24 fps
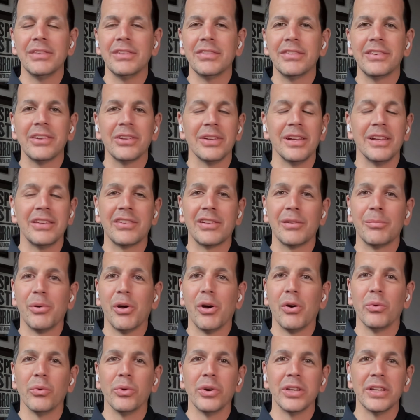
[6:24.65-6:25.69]
He still hits the
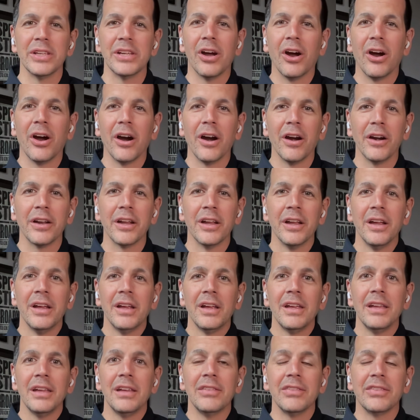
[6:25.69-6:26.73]
ball really hard.
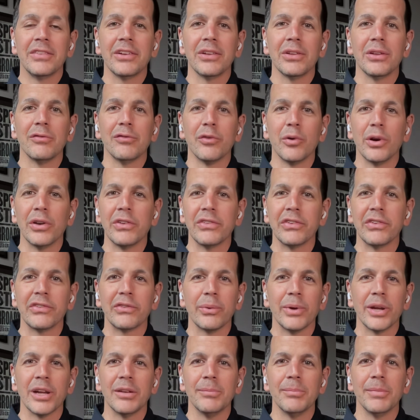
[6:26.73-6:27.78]
He still avoids the
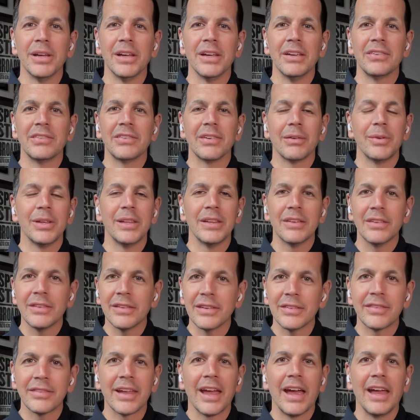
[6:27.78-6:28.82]
swing and miss. I mean, th-
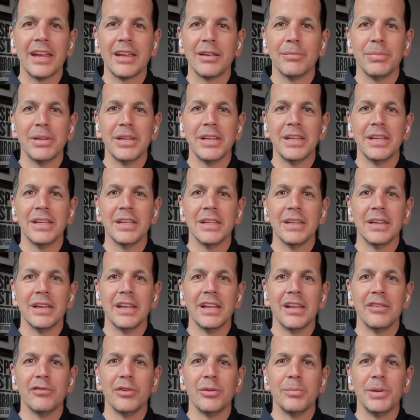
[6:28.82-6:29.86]
this guy could be
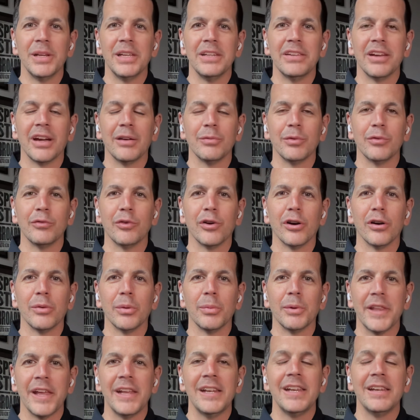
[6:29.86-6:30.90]
an MVP type performer,
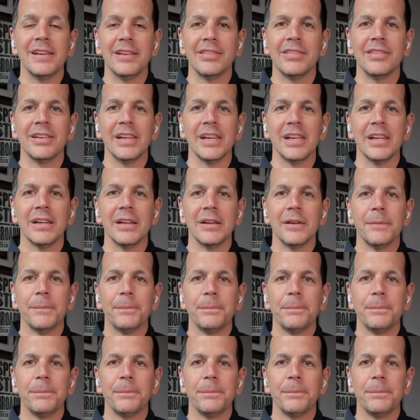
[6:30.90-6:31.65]
but they need to see it.